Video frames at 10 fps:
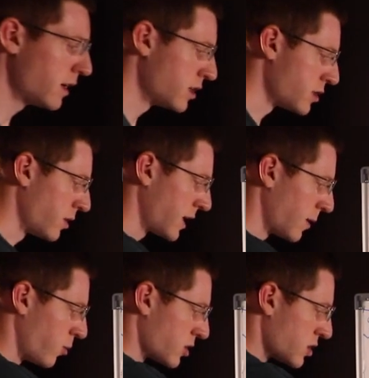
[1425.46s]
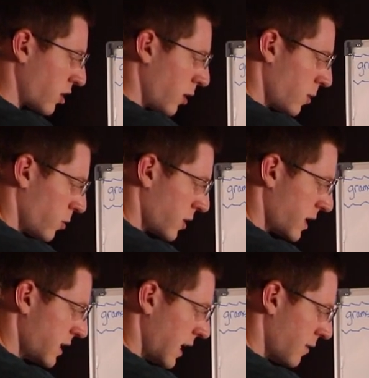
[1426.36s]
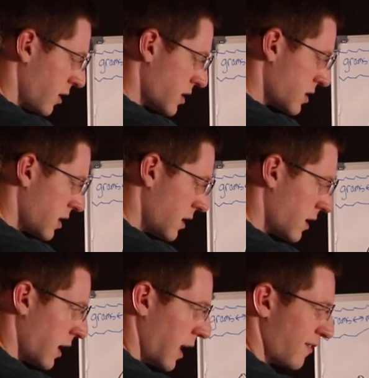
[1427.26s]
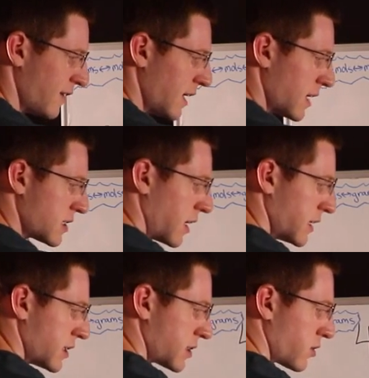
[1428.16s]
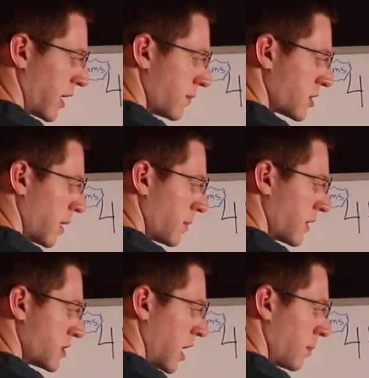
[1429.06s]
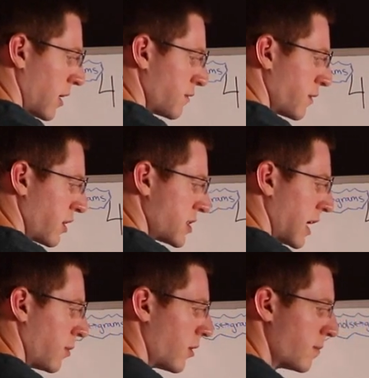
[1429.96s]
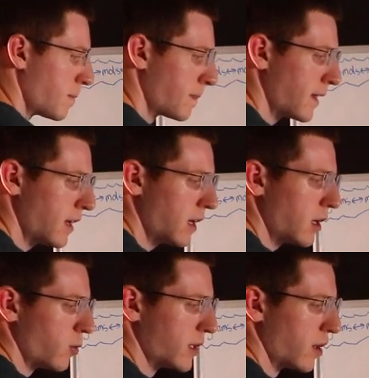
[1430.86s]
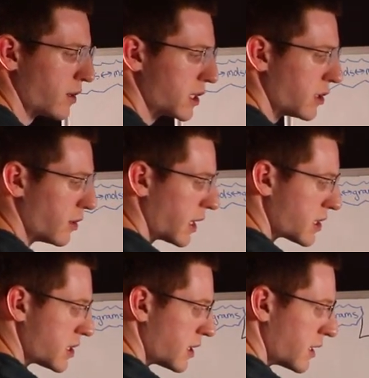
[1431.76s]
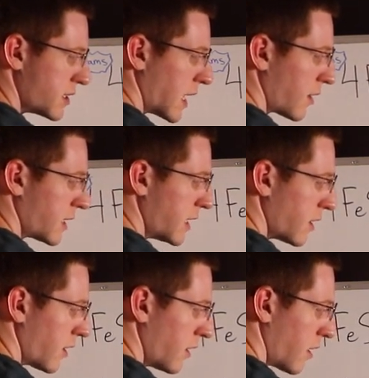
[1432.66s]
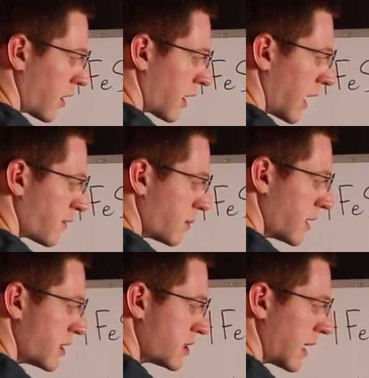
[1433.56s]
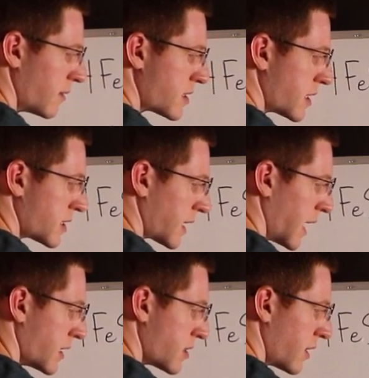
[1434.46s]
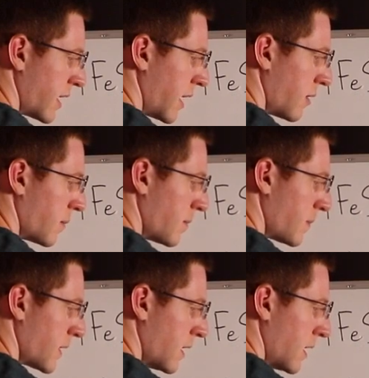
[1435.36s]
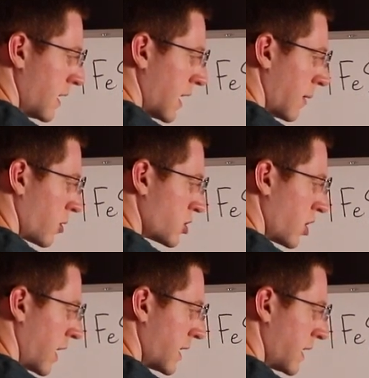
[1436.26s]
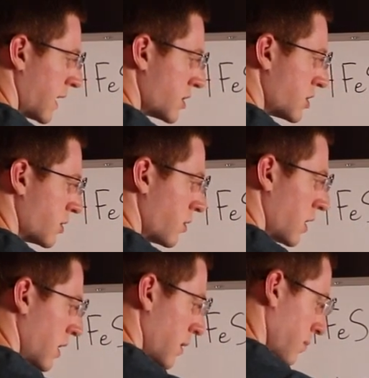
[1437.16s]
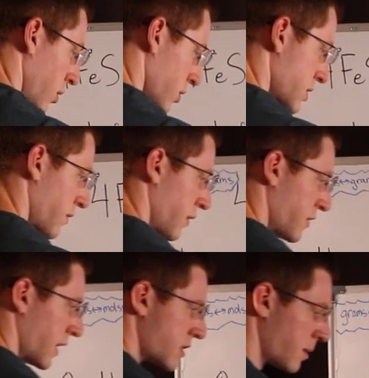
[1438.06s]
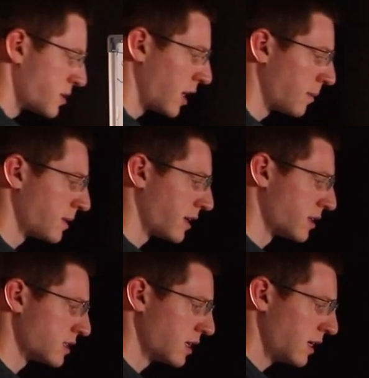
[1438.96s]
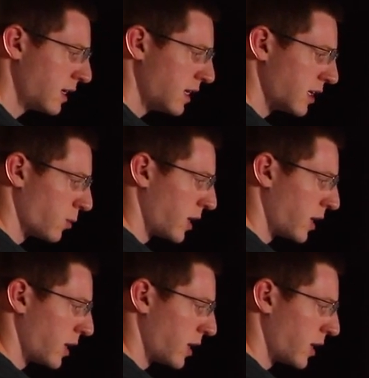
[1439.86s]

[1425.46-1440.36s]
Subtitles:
So again, we'll start with what they gave us. FeS, 96 grams, up in the top left of our table. We know the units down here are going to have to be the same as this to cancel it out. And we're trying to get to moles of FeS up top, because here